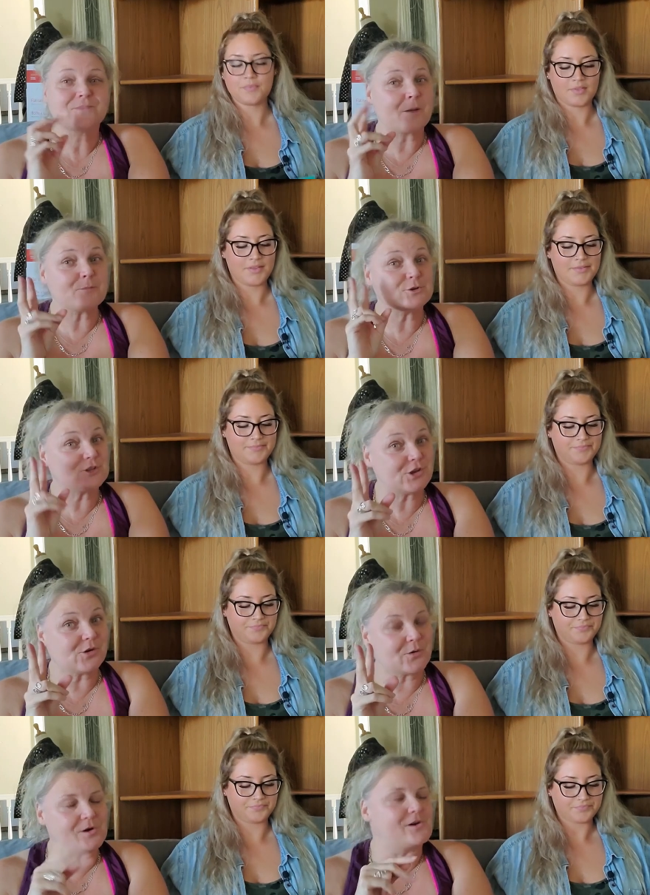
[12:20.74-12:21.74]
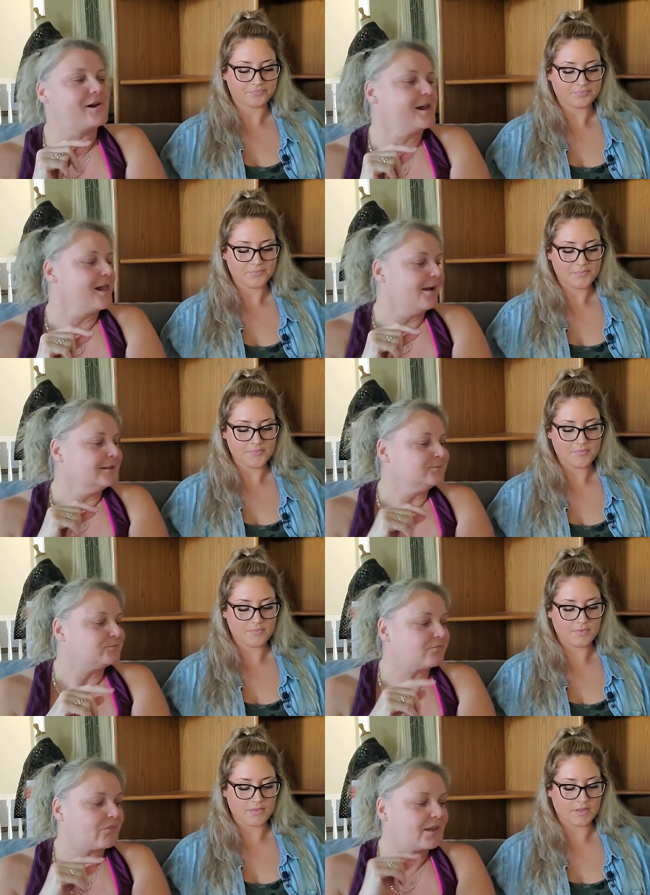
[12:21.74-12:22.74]
Speaker 1: Number two,
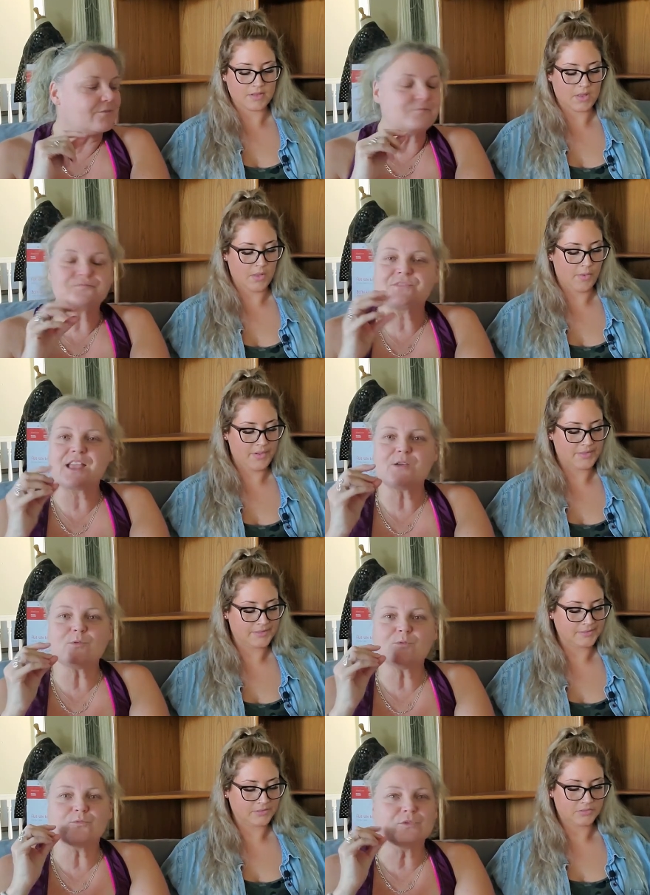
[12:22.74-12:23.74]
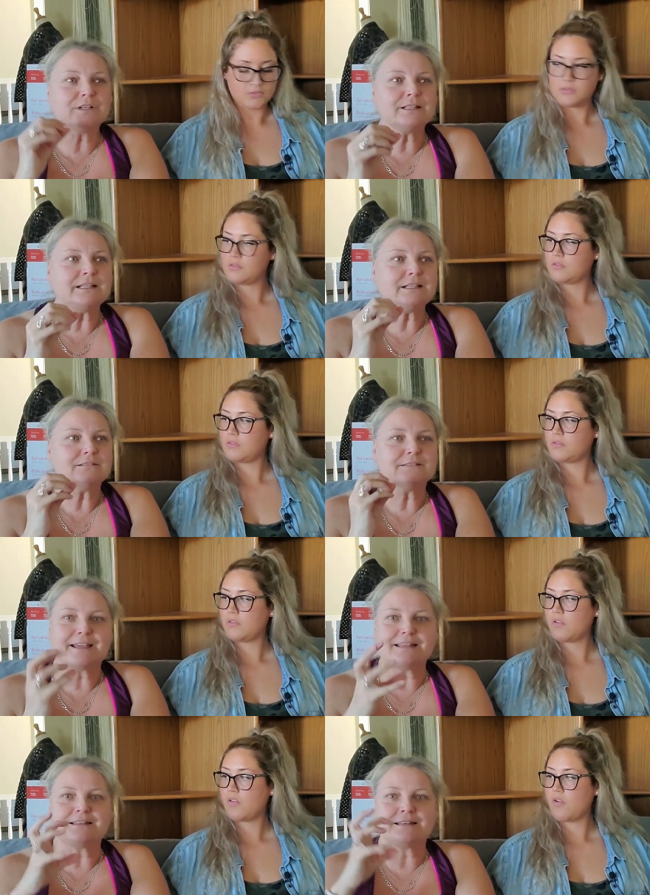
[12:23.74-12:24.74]
they were really
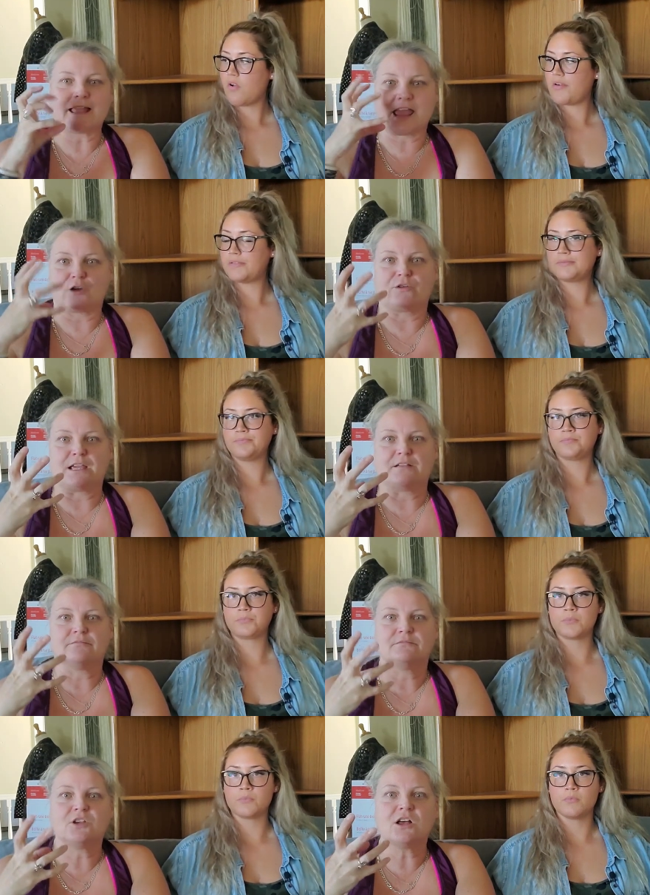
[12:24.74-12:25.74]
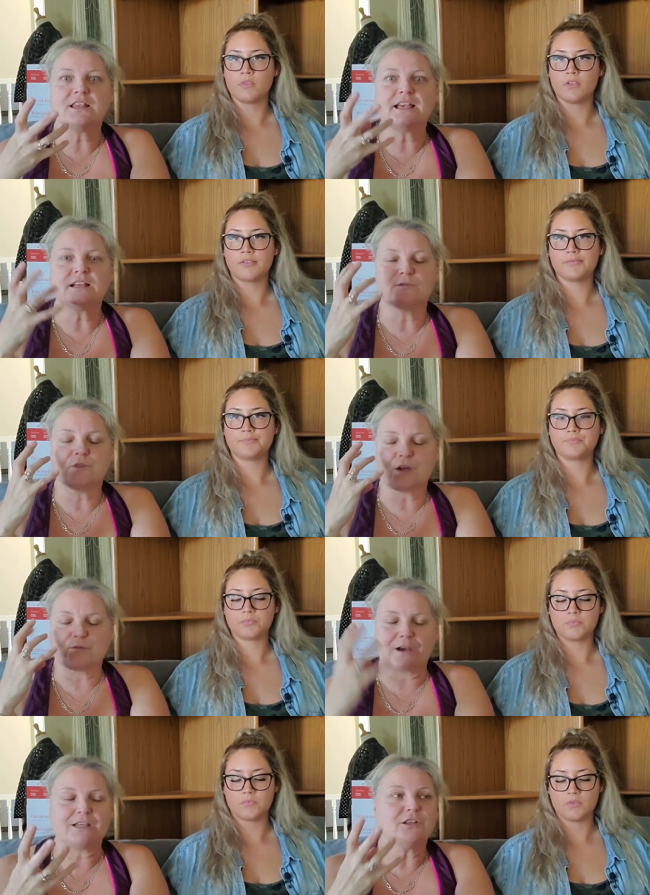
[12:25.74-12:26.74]
light and airy. Not like a, a
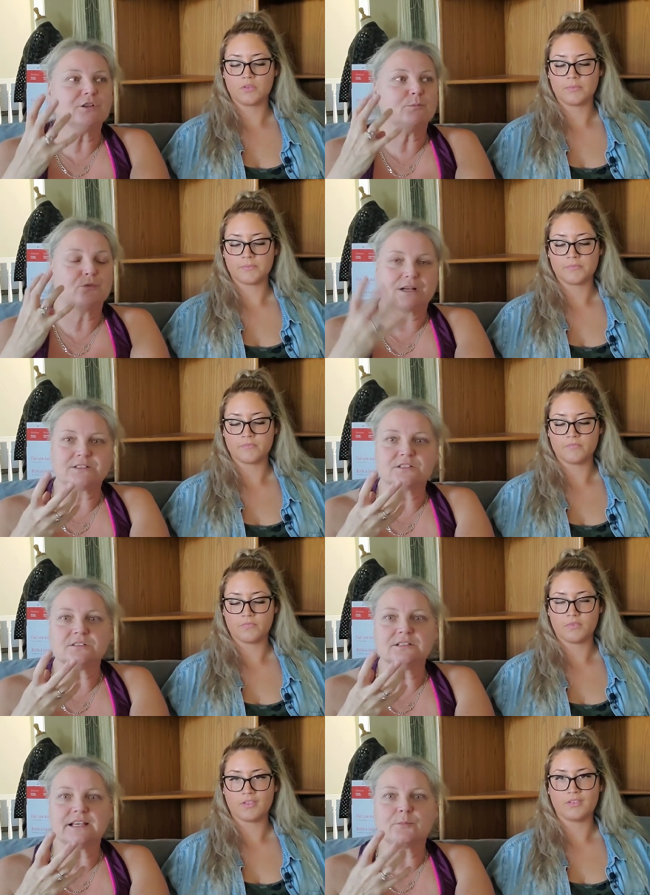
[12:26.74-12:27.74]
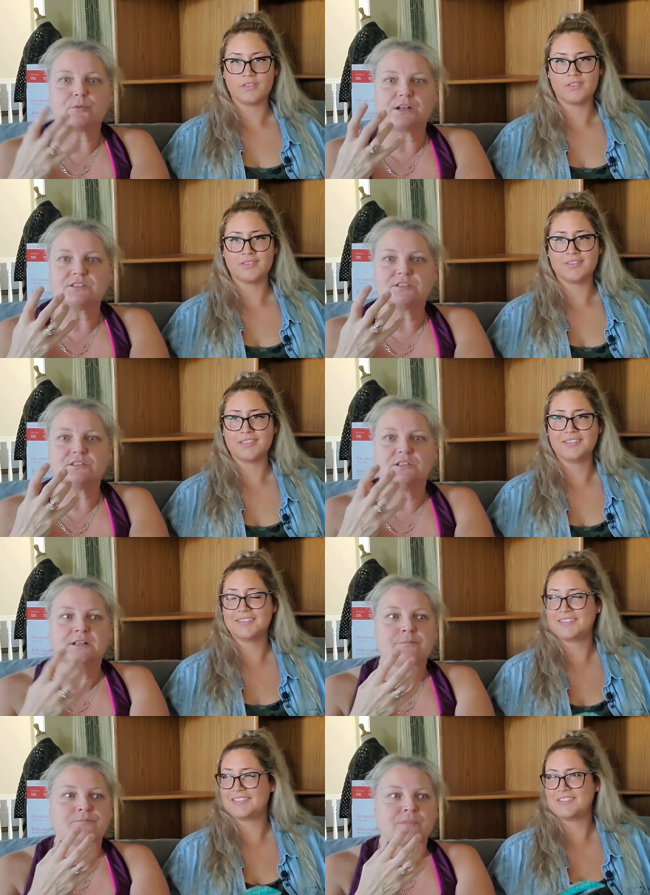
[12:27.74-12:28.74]
regular pretzel, like a pretzel.
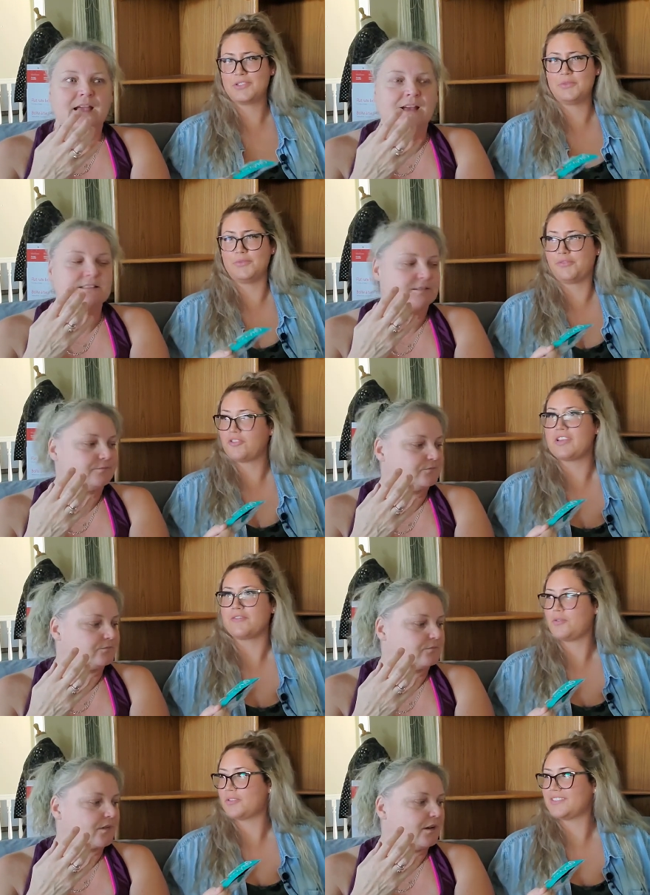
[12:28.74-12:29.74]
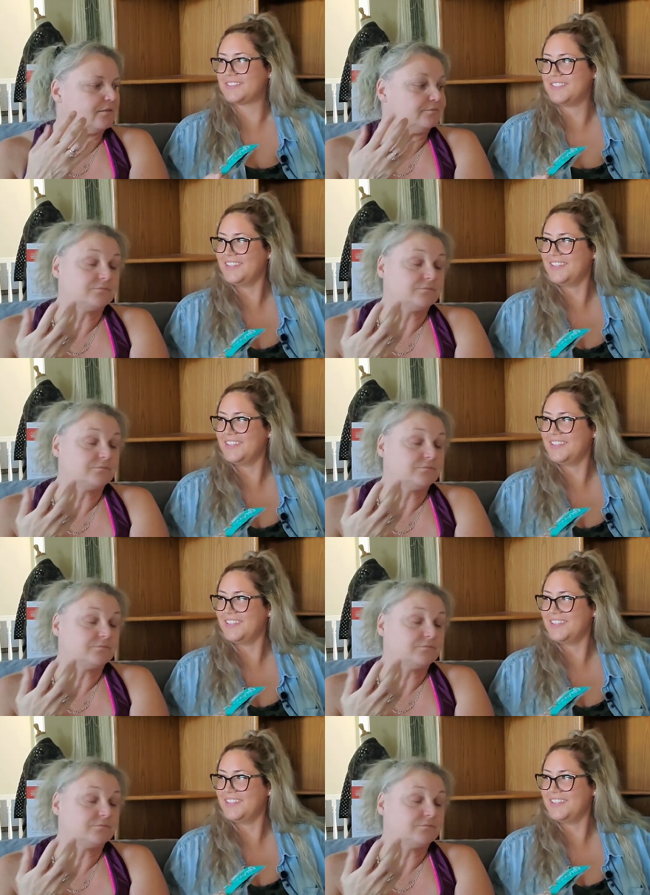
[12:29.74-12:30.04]
It's gluten free, of course.